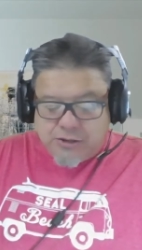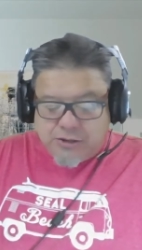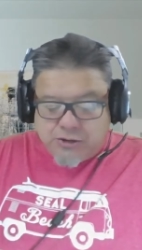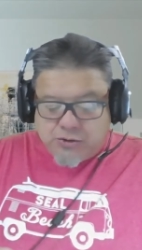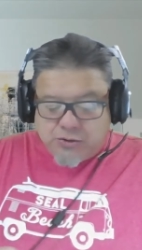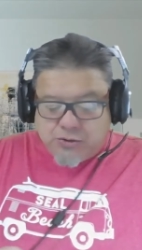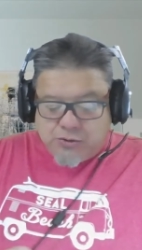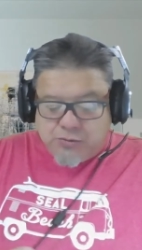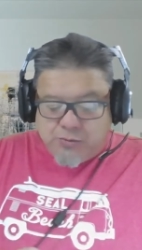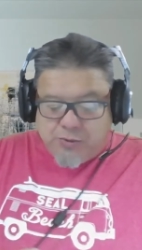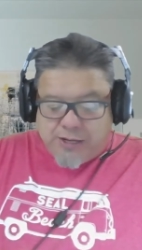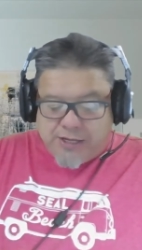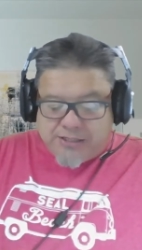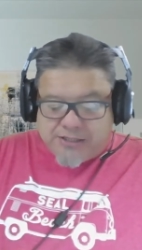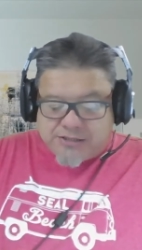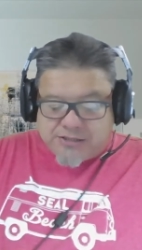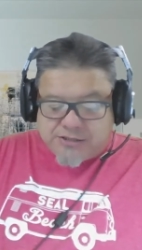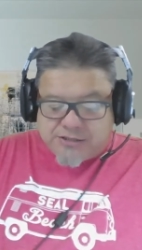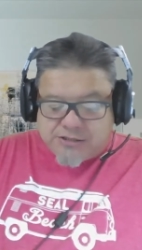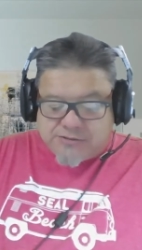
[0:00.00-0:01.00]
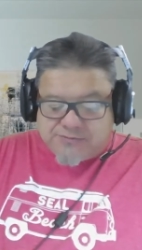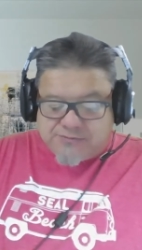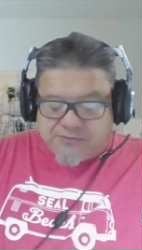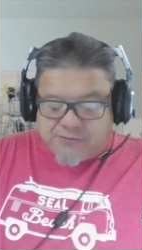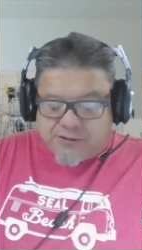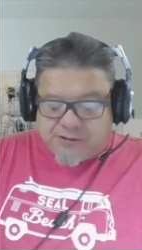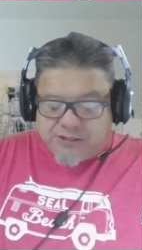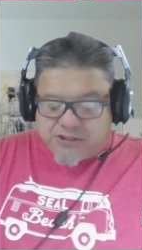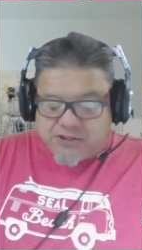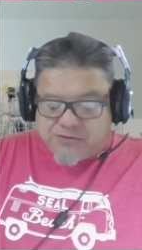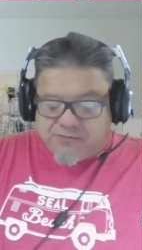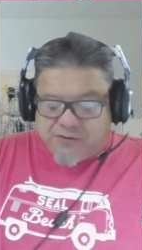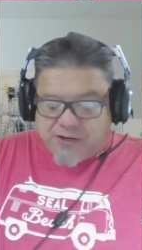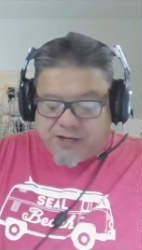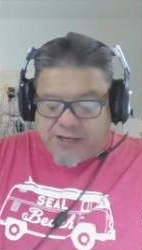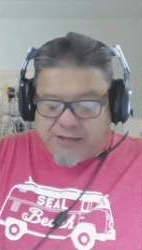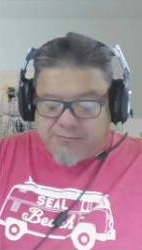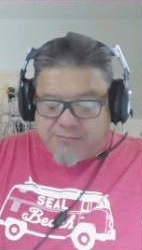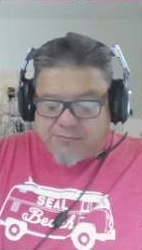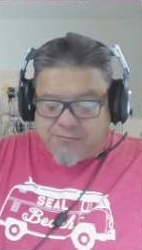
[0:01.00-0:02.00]
2 bases for each
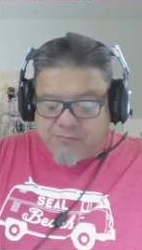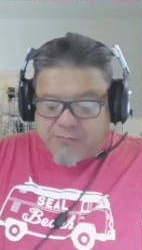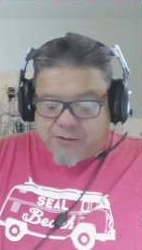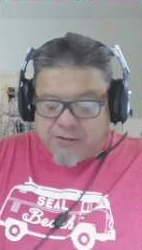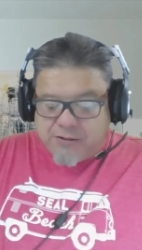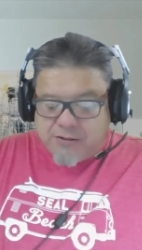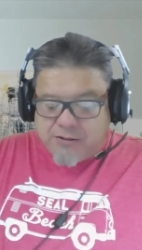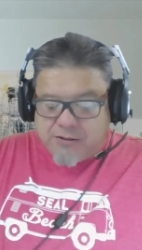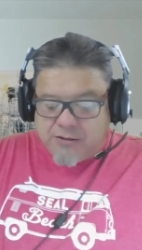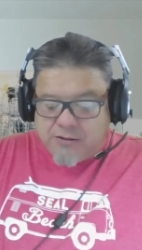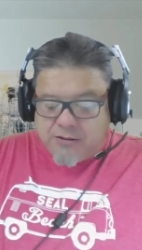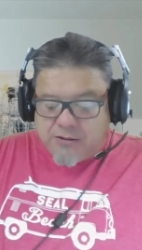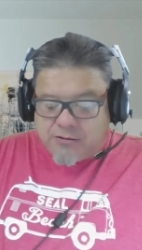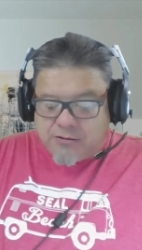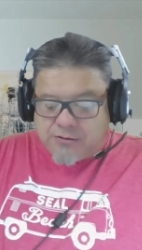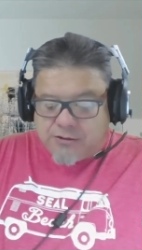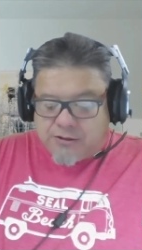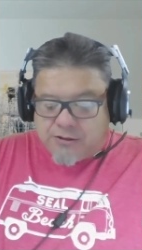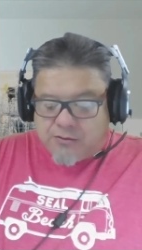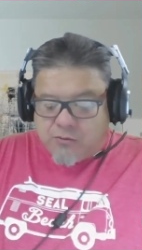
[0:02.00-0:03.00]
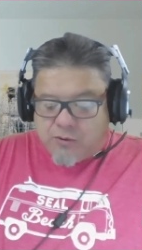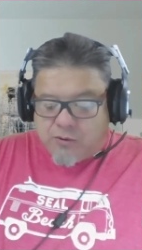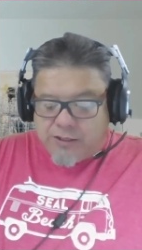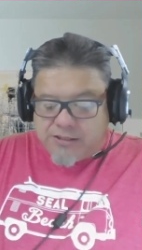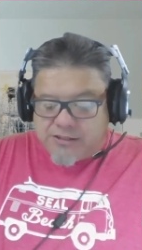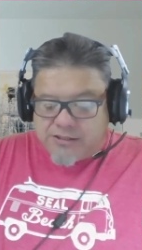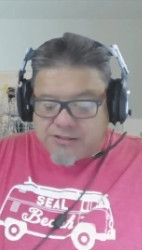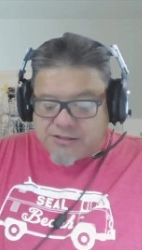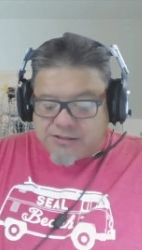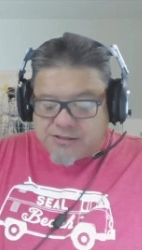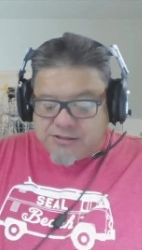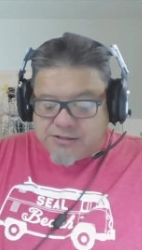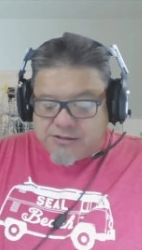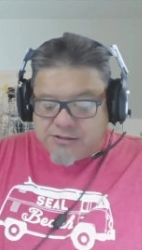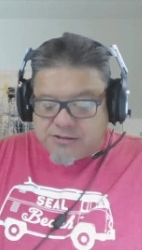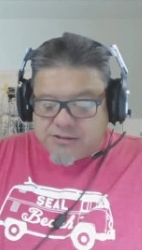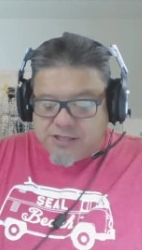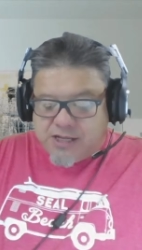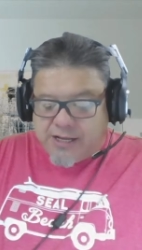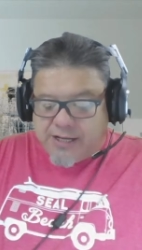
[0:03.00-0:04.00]
frame. On the west
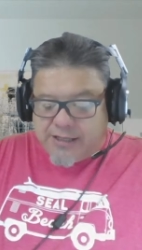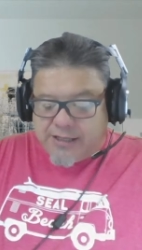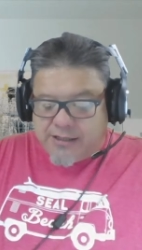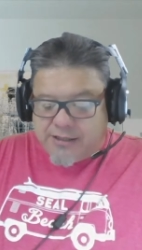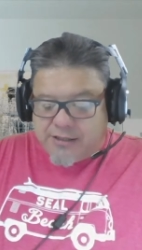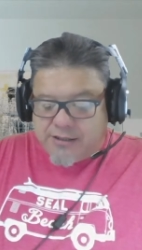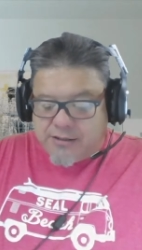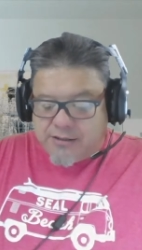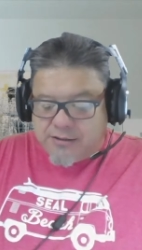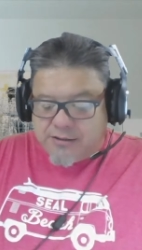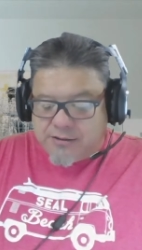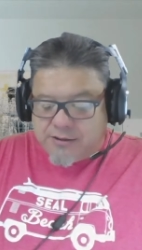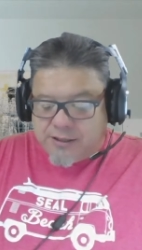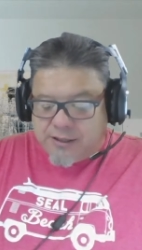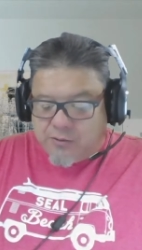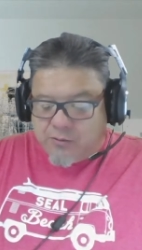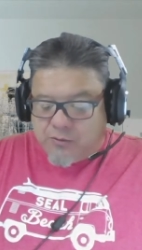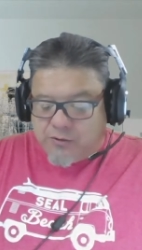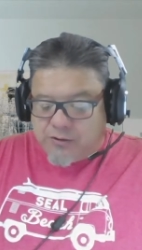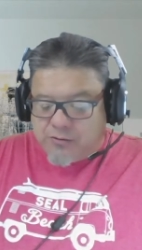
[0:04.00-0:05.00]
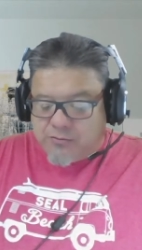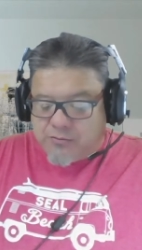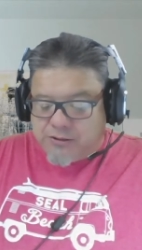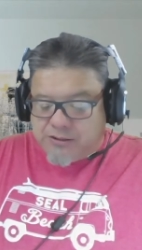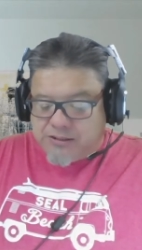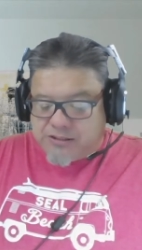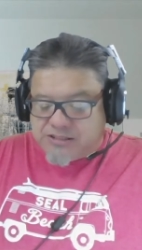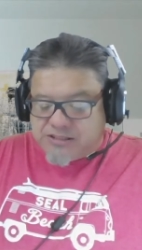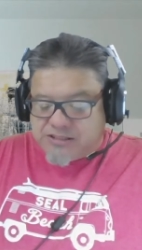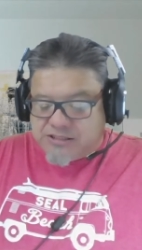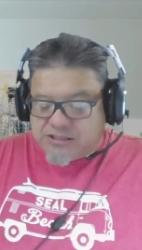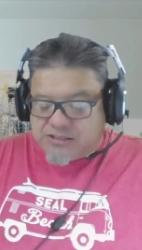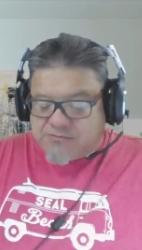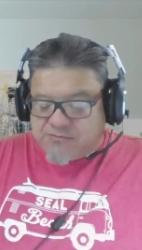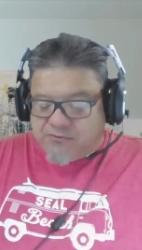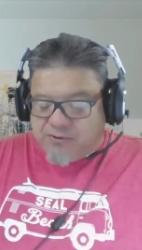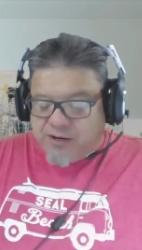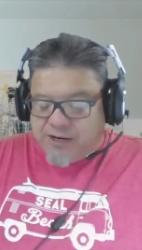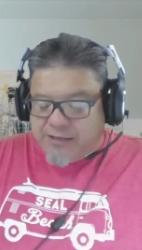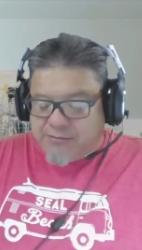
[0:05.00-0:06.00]
side, there will be 6
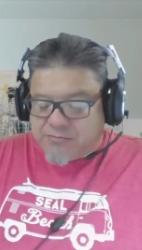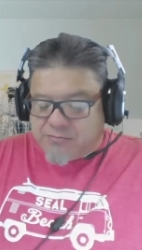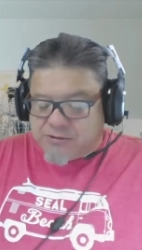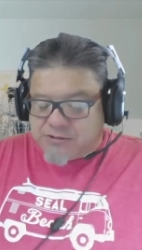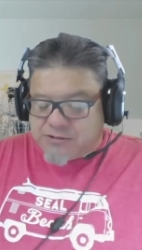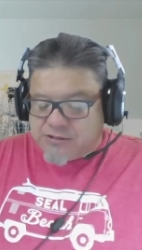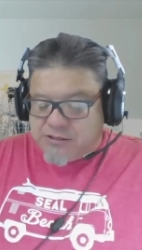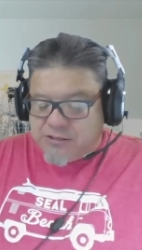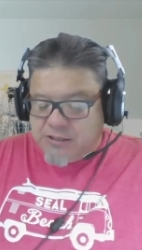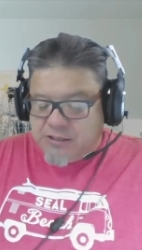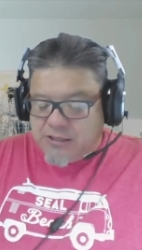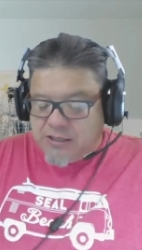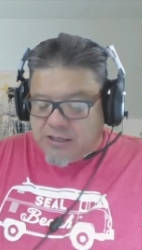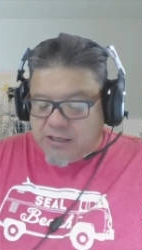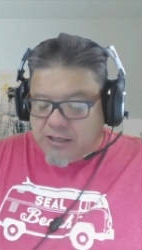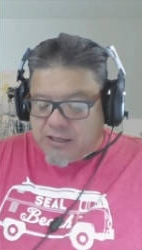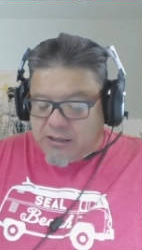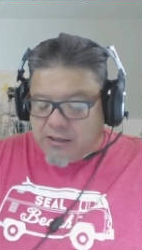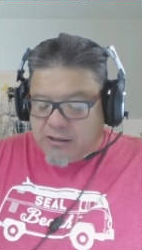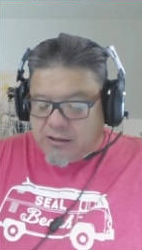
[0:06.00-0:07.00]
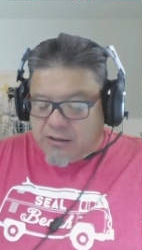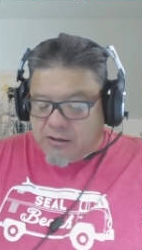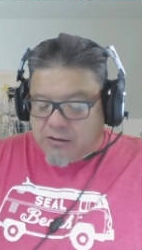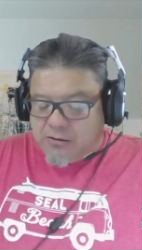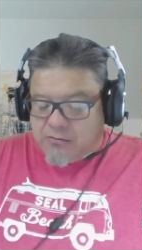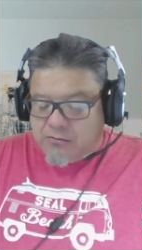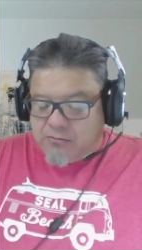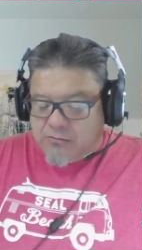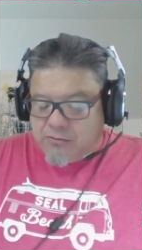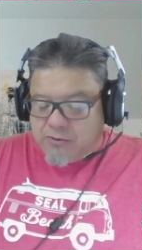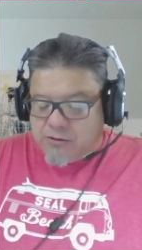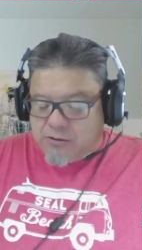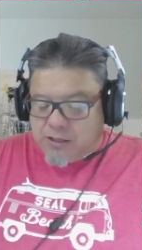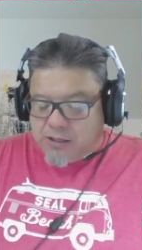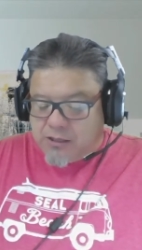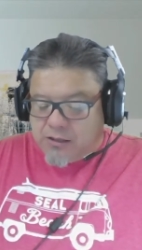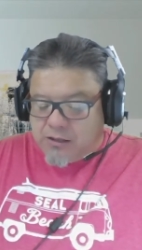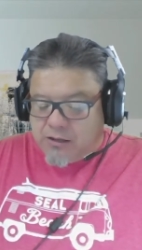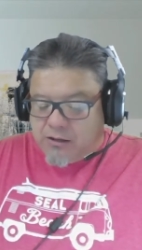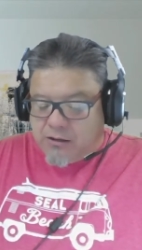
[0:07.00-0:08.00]
frames, along
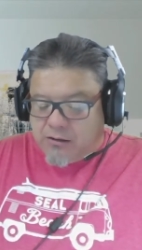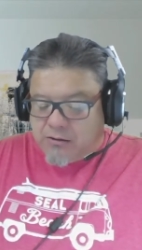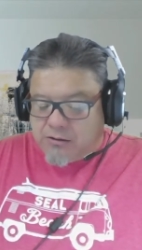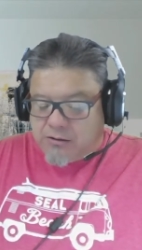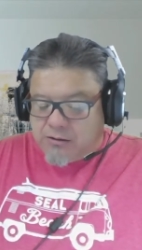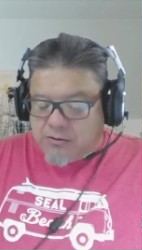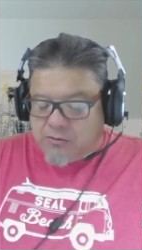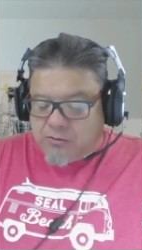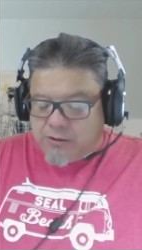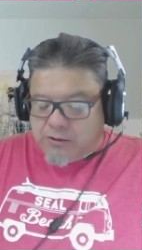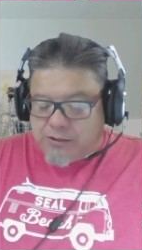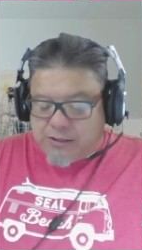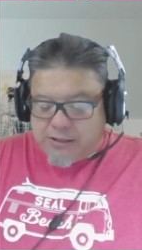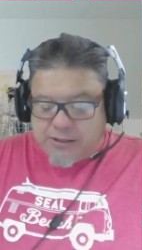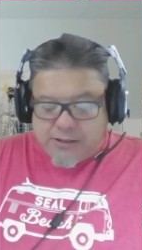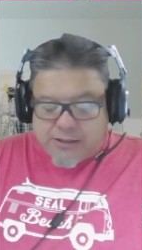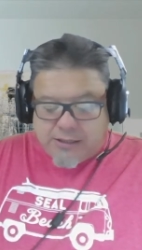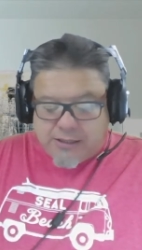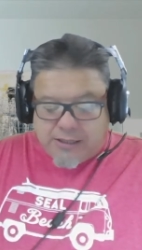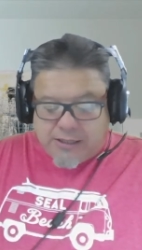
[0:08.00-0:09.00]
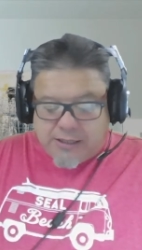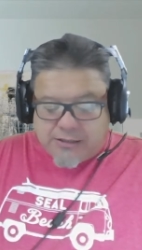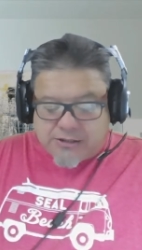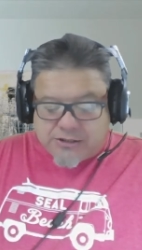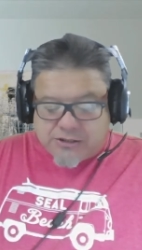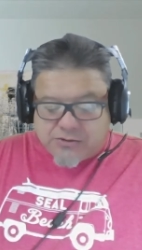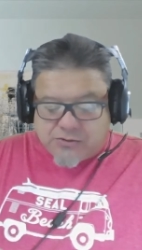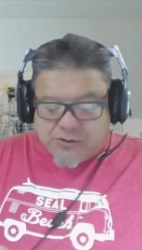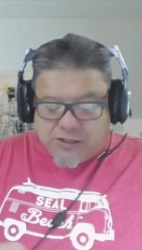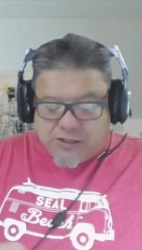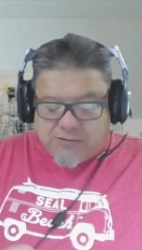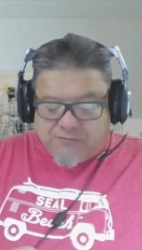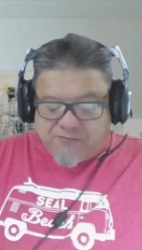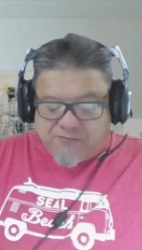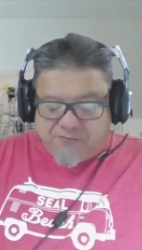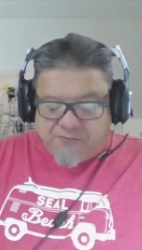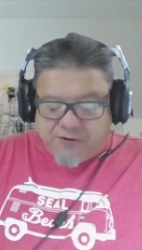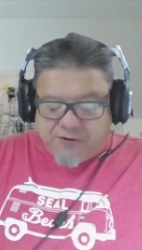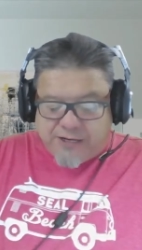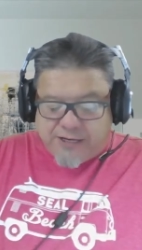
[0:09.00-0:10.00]
with an extra
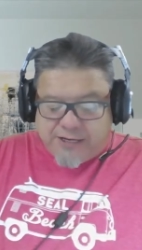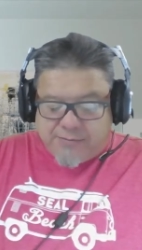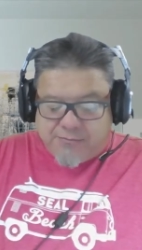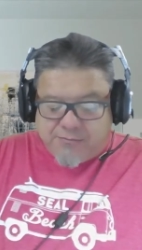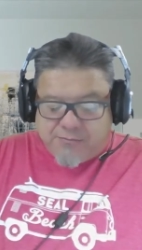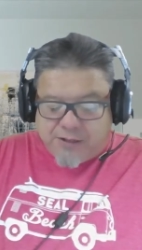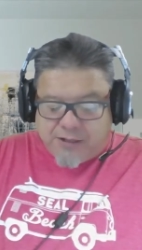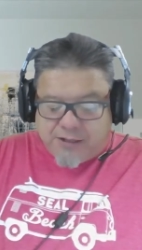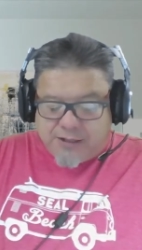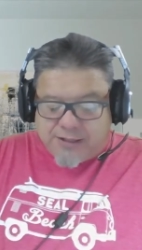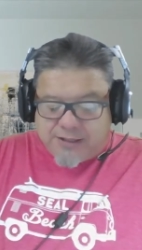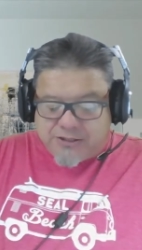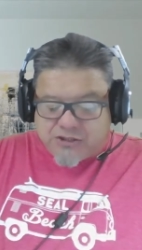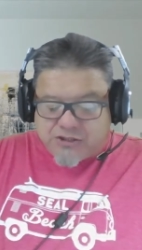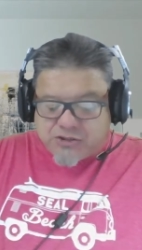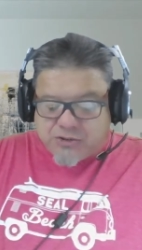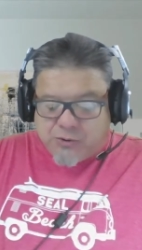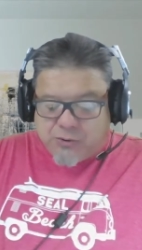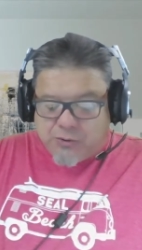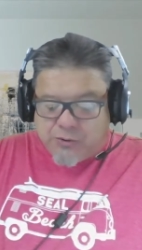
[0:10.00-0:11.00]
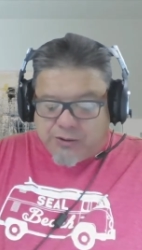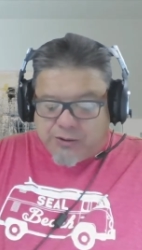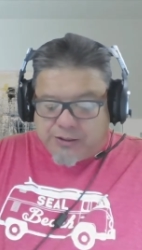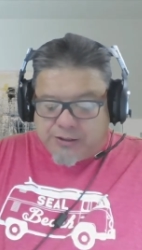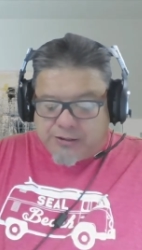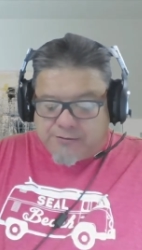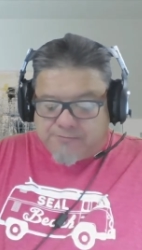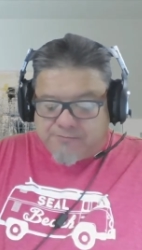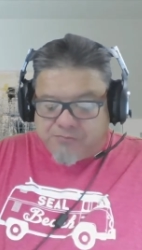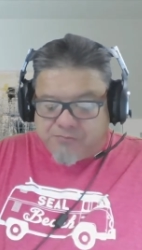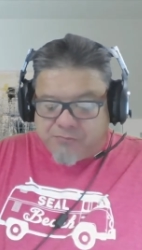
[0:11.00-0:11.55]
frame at each corner.